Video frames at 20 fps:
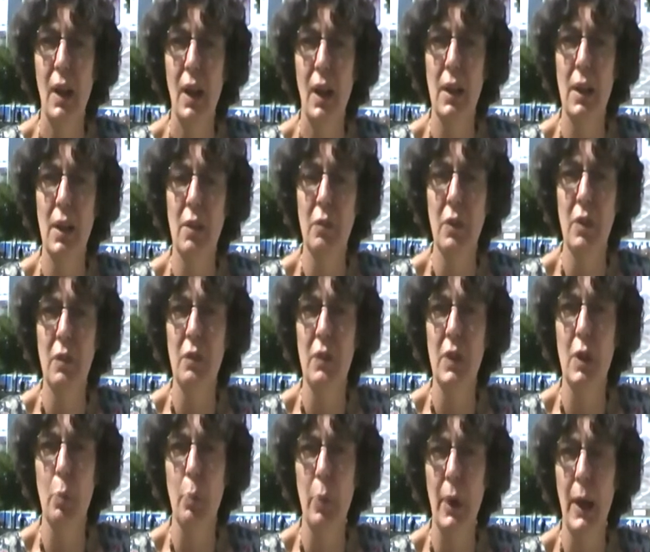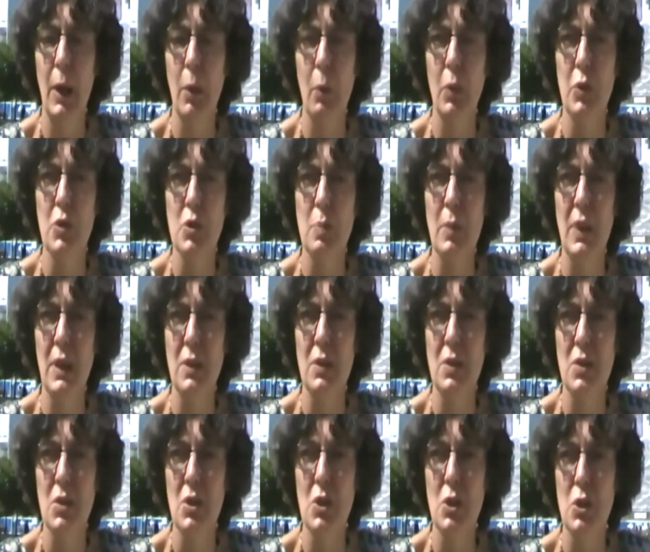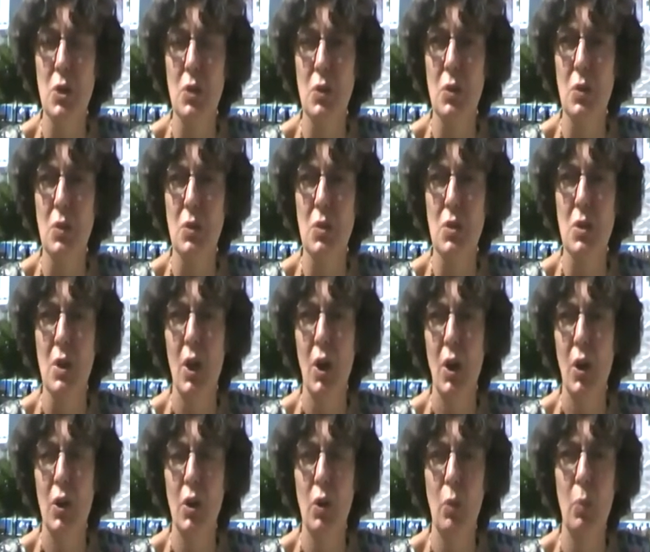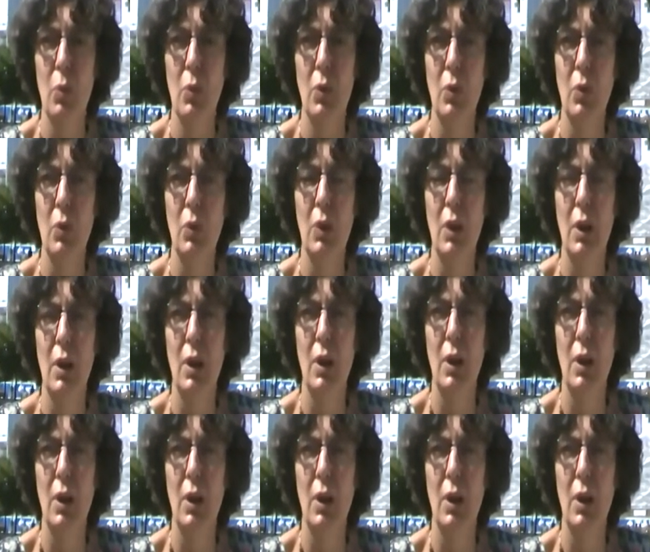and have given it power to make decisions that will